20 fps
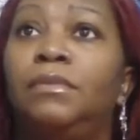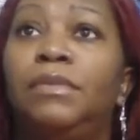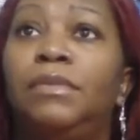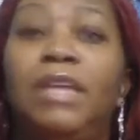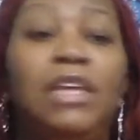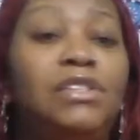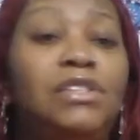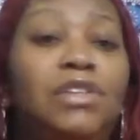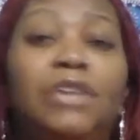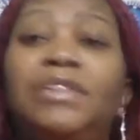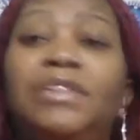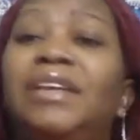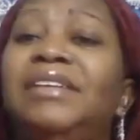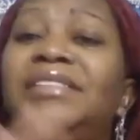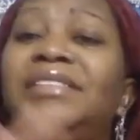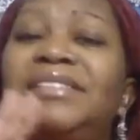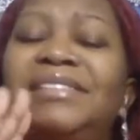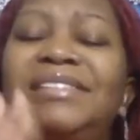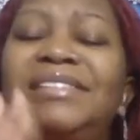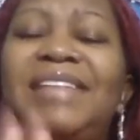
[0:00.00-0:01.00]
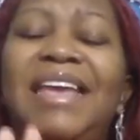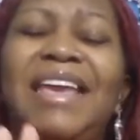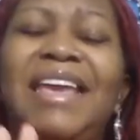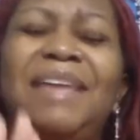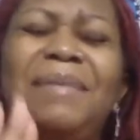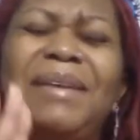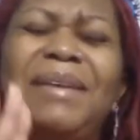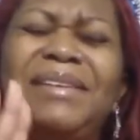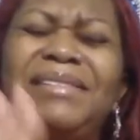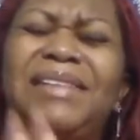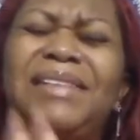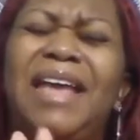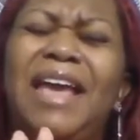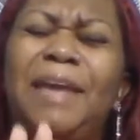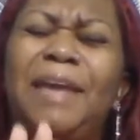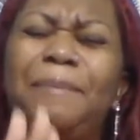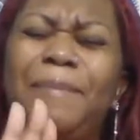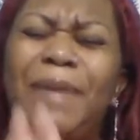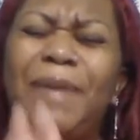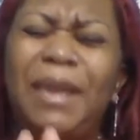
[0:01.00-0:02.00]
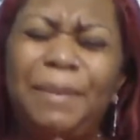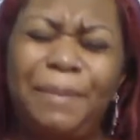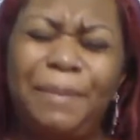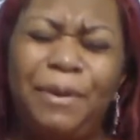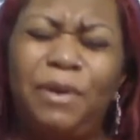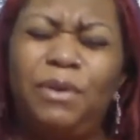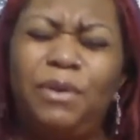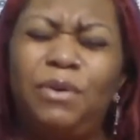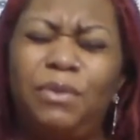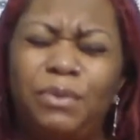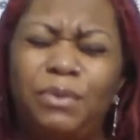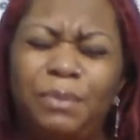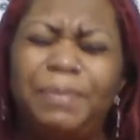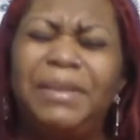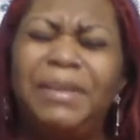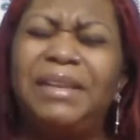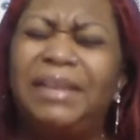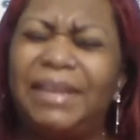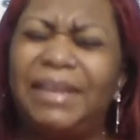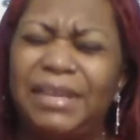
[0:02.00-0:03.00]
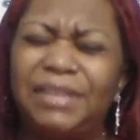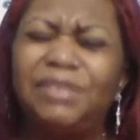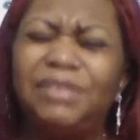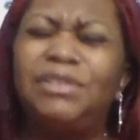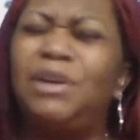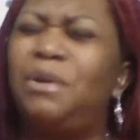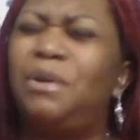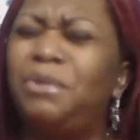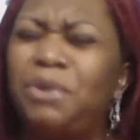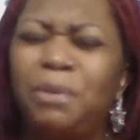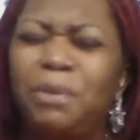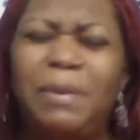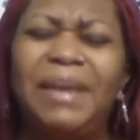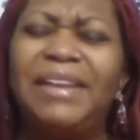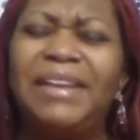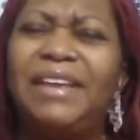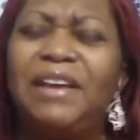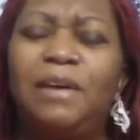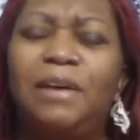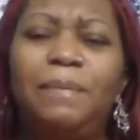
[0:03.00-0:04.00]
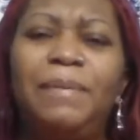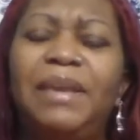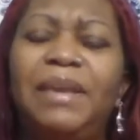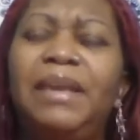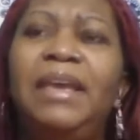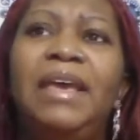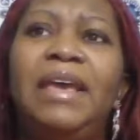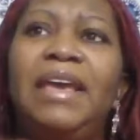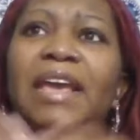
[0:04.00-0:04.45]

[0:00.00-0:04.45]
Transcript: These are the same exact people who will be like, don't nobody help me.